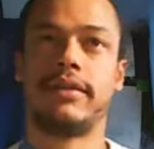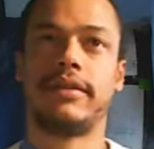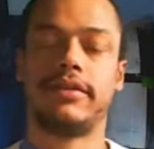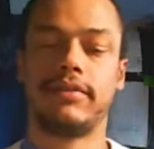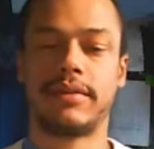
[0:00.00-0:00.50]

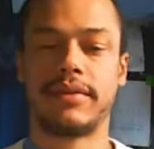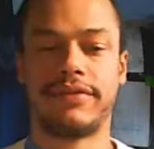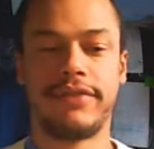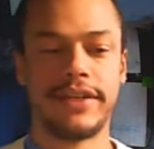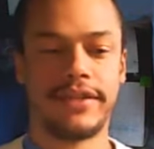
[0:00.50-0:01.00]
This one I'm going
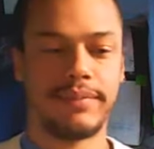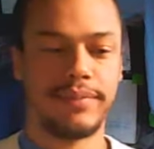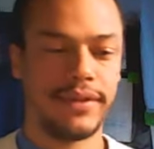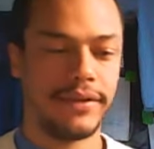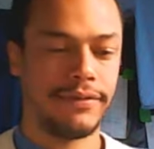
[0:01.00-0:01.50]
to finish
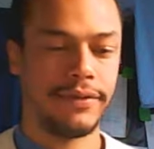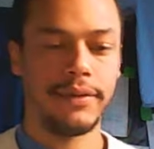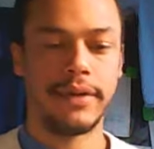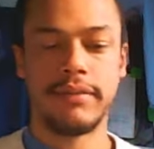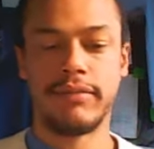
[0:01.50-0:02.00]
with a
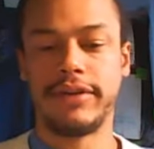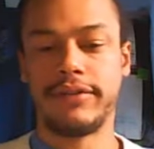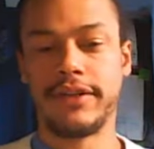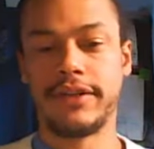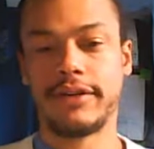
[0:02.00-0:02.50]
few
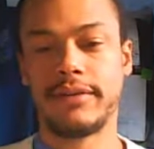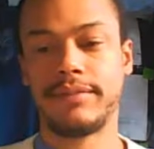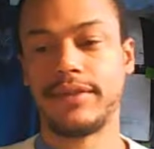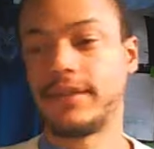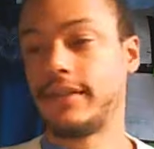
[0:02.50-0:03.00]
relevant
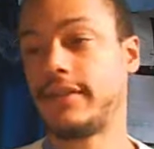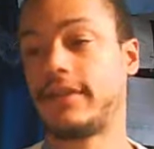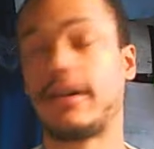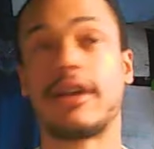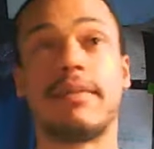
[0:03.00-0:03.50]
terms and
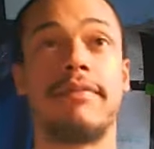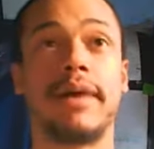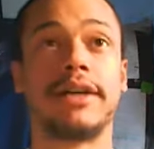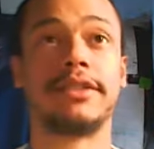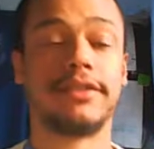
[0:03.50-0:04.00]
to talk about
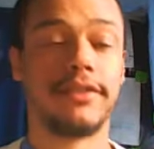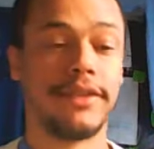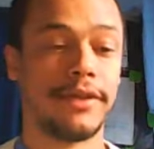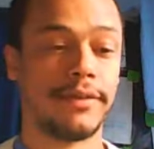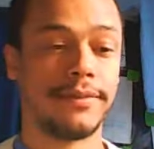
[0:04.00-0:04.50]
postulates and
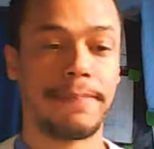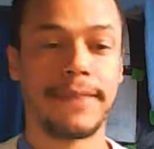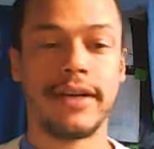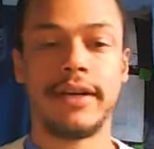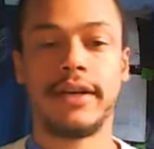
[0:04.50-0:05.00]
theorems.
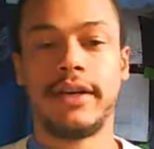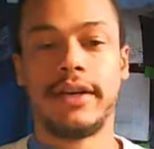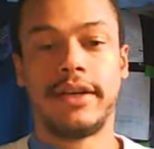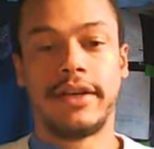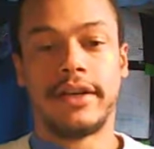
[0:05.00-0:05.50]

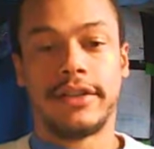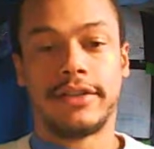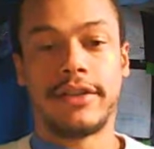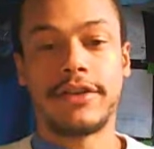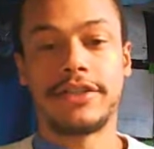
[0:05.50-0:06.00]

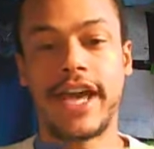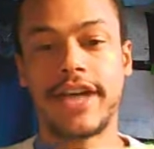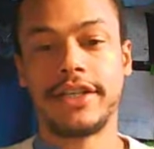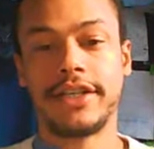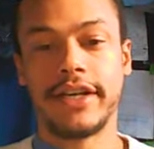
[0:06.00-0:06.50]
So there's
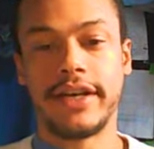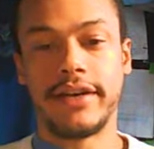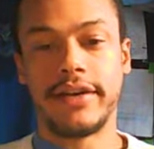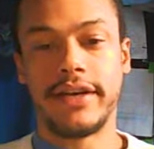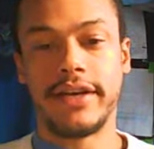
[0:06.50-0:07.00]
tangent
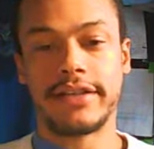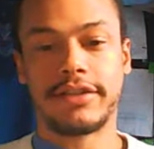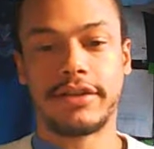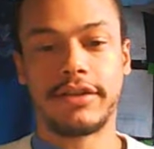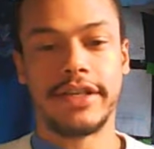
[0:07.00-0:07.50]

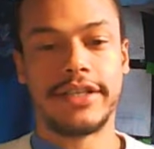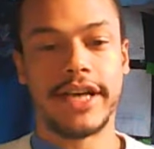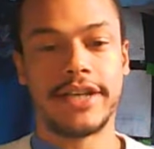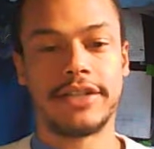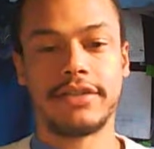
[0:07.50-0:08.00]
externally,
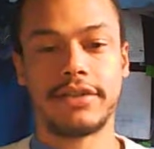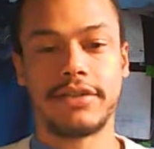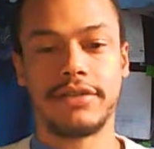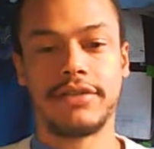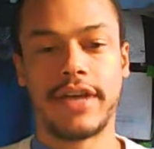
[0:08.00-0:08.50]
tangent
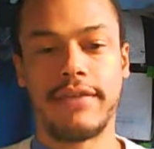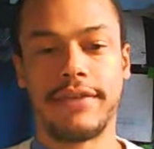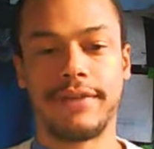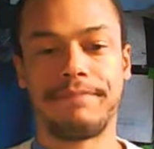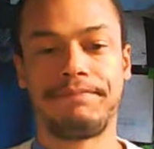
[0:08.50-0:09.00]
circles
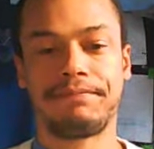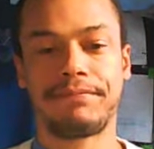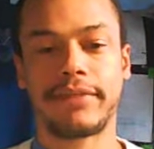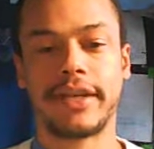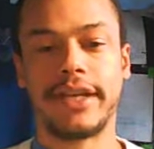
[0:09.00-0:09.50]
having
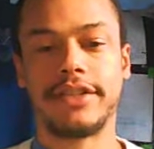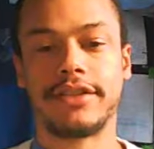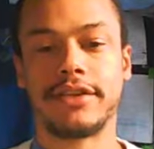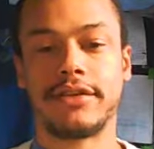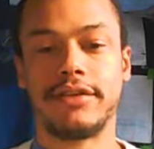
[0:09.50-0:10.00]
each
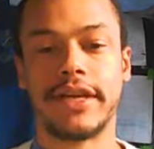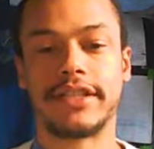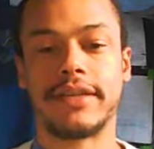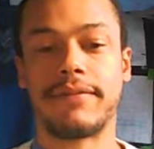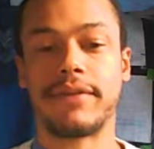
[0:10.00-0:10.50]
circle
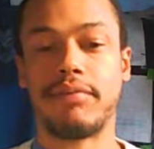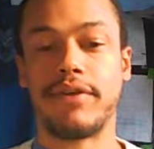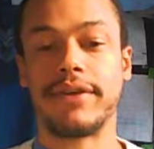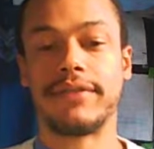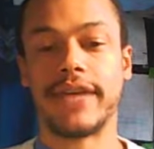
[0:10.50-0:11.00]
except for the
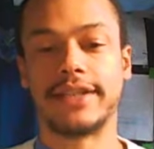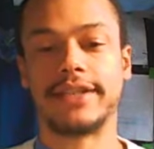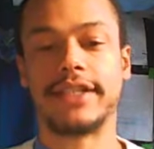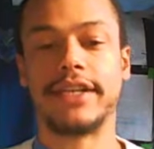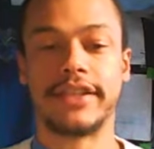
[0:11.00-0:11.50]
point of
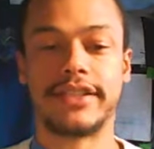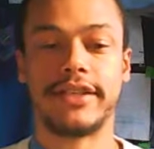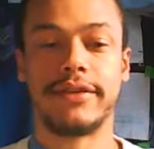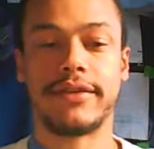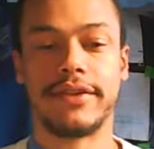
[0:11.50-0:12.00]
tangency in the
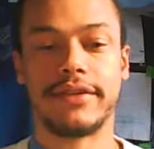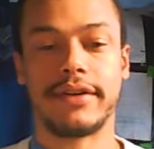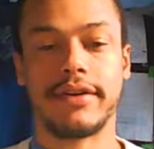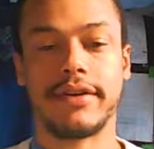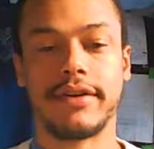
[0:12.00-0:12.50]
exterior of the
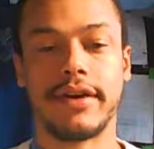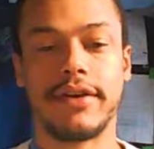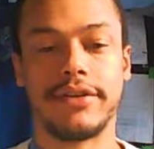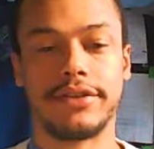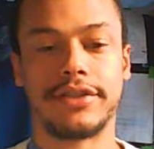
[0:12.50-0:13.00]

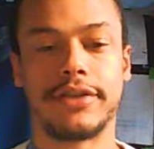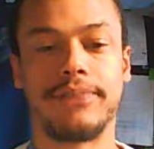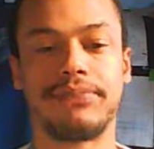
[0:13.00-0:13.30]
other circle.